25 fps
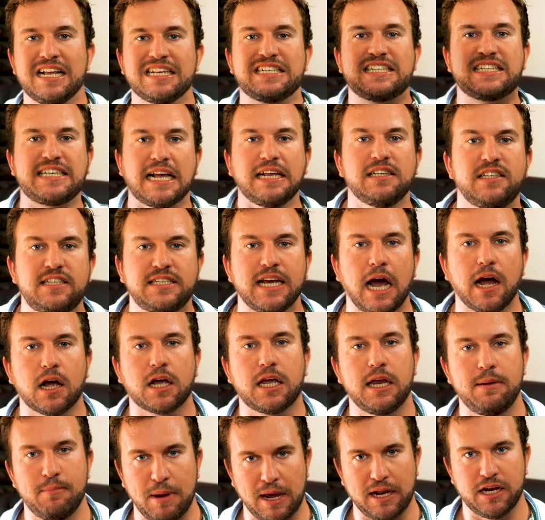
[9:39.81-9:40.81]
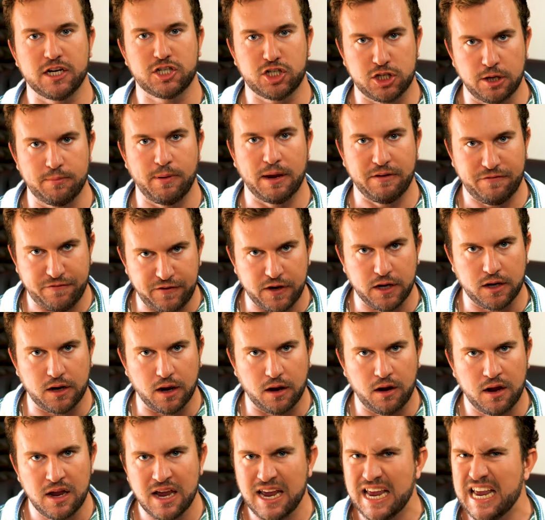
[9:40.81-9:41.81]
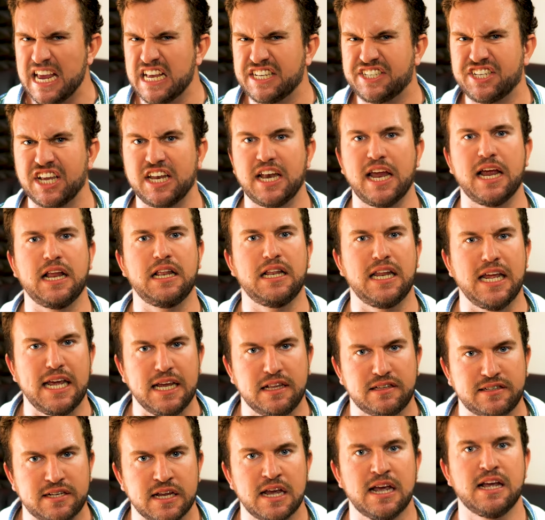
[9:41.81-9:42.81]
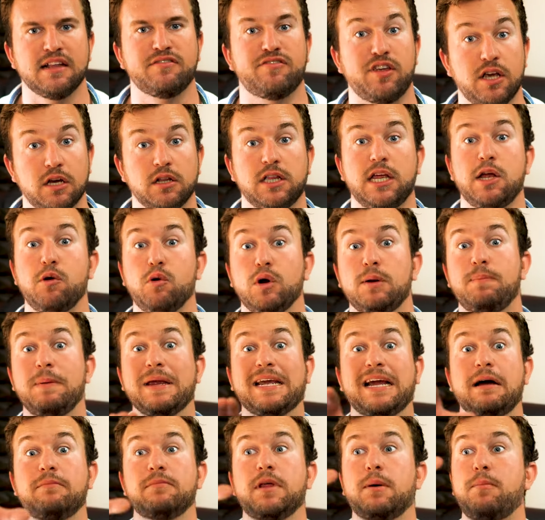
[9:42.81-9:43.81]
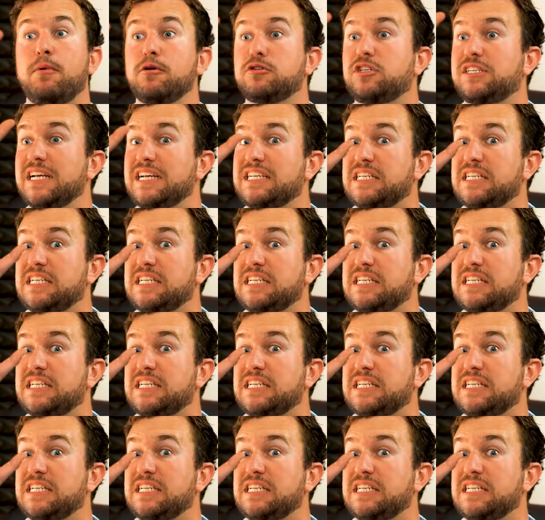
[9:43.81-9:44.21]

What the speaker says: Santiago Jiménez to Benfica is an elite deal. He would become the most